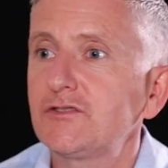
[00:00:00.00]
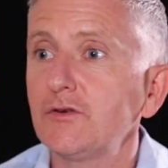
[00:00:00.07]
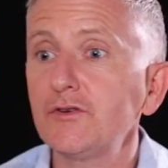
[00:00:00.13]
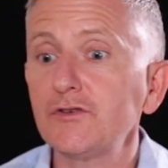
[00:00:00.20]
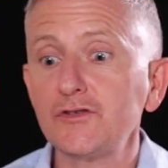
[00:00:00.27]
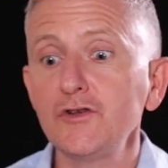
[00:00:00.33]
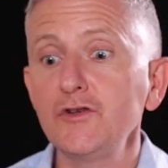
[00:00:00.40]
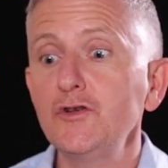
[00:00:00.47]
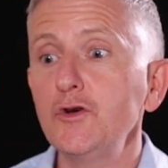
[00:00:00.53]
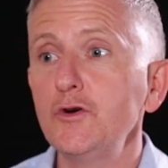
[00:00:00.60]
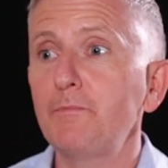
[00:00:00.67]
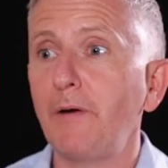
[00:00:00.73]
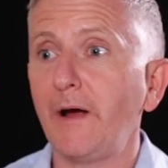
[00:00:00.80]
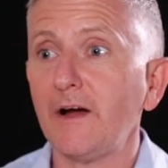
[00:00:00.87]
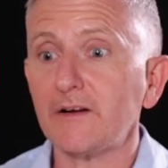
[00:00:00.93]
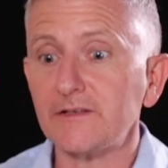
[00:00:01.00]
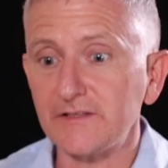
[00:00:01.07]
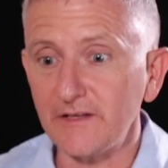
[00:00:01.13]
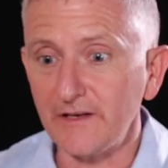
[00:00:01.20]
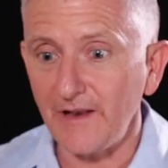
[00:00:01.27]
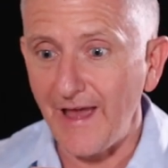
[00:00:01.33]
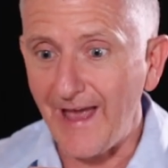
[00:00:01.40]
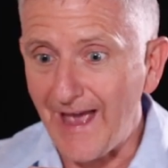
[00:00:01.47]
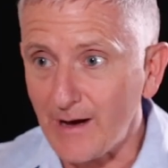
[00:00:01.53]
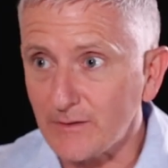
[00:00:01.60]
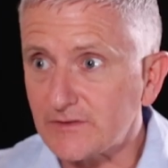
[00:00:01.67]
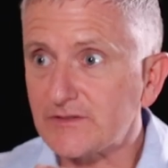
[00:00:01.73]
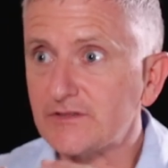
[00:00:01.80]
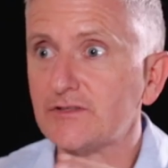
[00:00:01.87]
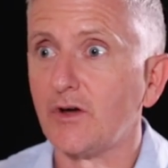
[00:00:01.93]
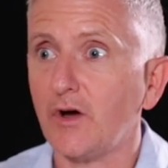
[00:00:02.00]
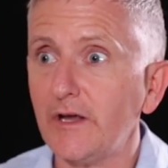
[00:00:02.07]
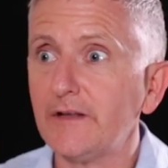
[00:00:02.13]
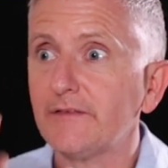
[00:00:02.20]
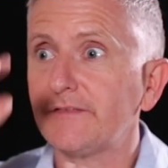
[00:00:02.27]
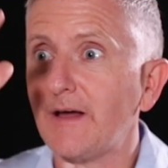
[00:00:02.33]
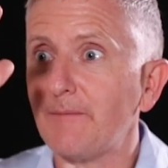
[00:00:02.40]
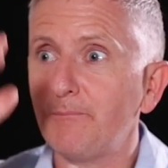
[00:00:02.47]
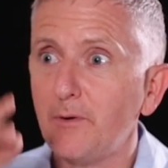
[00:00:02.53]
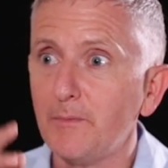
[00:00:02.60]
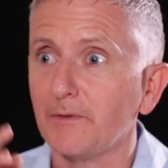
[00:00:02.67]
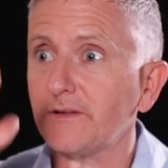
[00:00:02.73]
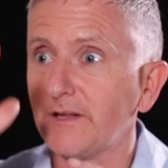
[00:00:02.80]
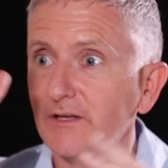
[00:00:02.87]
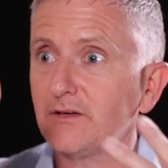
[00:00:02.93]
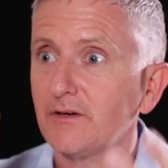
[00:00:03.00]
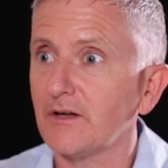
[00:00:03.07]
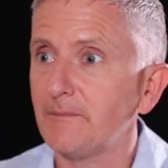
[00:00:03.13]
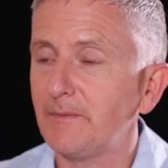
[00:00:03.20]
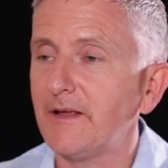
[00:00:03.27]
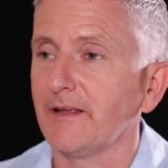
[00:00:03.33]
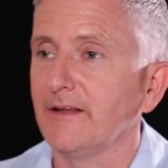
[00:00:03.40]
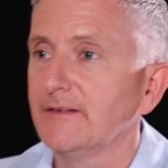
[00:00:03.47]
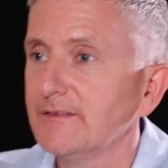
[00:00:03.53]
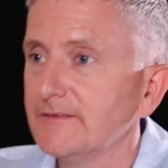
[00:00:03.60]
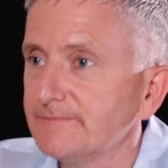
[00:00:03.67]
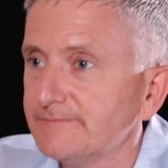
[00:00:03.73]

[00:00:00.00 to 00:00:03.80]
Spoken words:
So there's a new person outside of that bubble that you got to be.